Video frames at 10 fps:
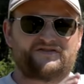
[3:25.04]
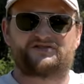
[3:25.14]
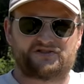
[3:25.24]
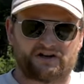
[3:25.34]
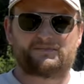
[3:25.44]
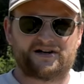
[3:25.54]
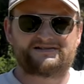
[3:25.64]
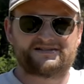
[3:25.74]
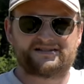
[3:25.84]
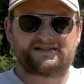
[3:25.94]
a stigma
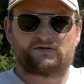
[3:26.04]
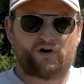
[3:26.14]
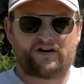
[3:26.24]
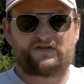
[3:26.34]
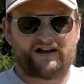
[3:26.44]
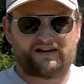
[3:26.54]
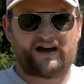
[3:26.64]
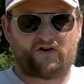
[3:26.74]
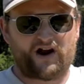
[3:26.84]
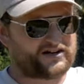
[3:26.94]
with a
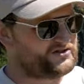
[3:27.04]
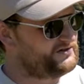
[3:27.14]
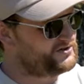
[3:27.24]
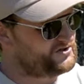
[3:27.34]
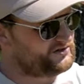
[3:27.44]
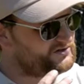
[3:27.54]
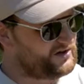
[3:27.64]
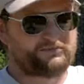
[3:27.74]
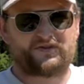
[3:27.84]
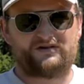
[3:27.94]
lever action. There's just
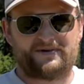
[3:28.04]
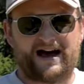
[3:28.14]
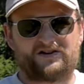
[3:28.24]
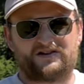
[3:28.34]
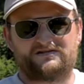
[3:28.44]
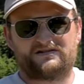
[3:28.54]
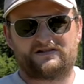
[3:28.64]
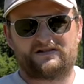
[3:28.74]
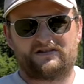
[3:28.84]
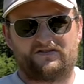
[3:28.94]
something about it
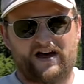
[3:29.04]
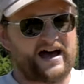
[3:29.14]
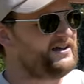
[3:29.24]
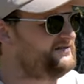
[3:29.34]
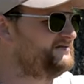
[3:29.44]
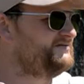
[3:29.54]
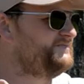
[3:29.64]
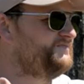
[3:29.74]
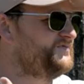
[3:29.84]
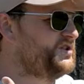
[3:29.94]
that
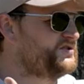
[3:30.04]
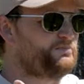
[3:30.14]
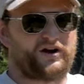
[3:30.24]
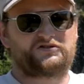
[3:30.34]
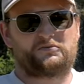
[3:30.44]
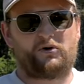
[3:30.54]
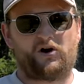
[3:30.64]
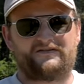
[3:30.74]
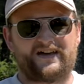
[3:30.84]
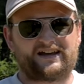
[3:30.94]
just brings
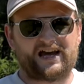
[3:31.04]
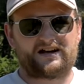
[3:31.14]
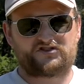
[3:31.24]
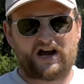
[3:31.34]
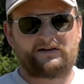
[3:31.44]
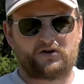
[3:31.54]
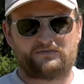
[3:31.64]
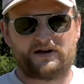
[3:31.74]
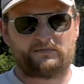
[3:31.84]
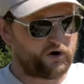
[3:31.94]
apart that kind of
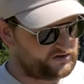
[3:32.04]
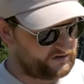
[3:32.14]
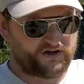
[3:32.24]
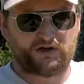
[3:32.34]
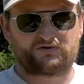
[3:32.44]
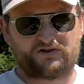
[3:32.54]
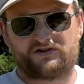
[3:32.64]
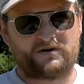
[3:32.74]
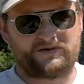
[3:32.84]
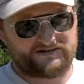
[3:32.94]
childhood memories of using
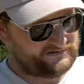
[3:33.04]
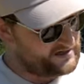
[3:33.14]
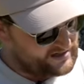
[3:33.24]
them. I mean,